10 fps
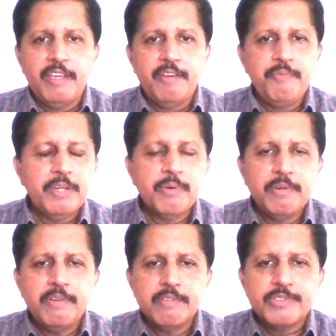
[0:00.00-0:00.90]
we
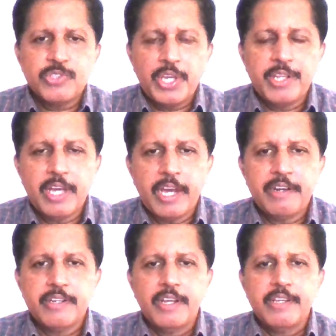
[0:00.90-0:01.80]
could say
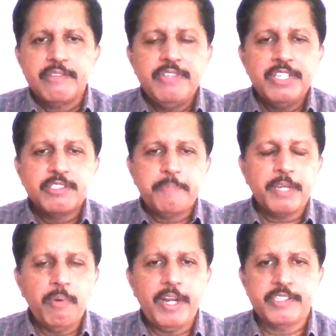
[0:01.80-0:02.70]
that these
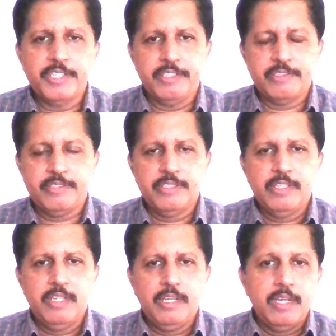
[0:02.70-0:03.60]
speculations
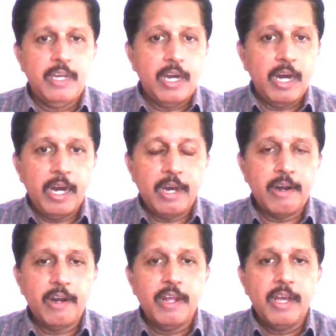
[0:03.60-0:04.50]

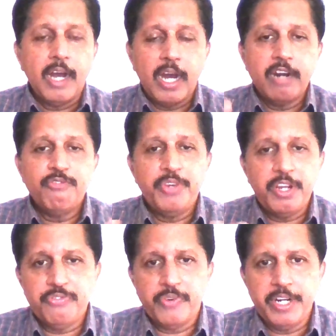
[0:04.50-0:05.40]
are
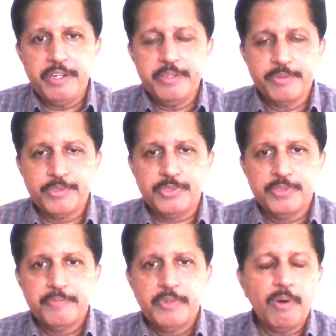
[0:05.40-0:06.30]
unverified news
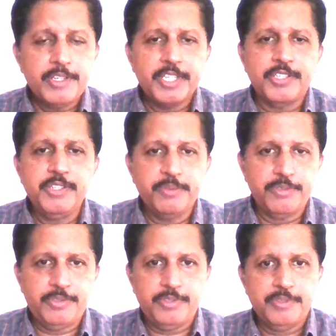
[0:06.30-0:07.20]
or just
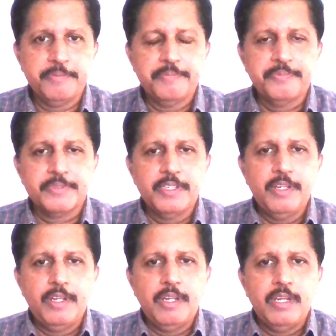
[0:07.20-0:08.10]
news.
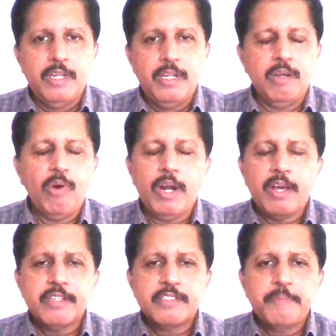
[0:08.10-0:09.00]
Now, what
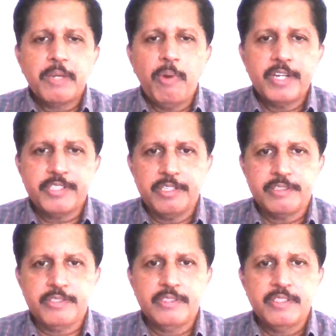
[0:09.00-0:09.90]
are the
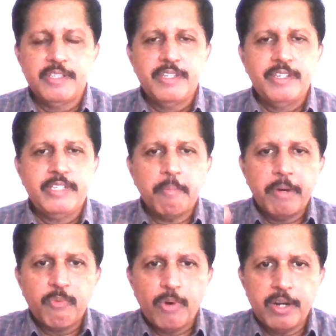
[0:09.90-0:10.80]
speculations?
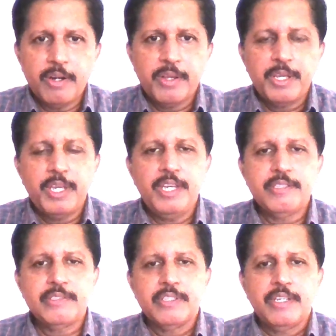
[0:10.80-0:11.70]
Number one
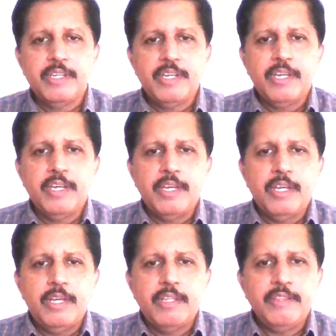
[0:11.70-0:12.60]
is
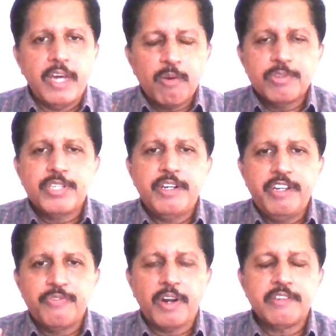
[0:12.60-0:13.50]
there was a
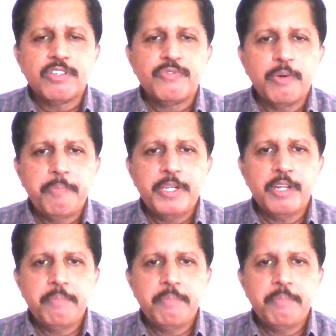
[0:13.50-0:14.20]
difference of opinion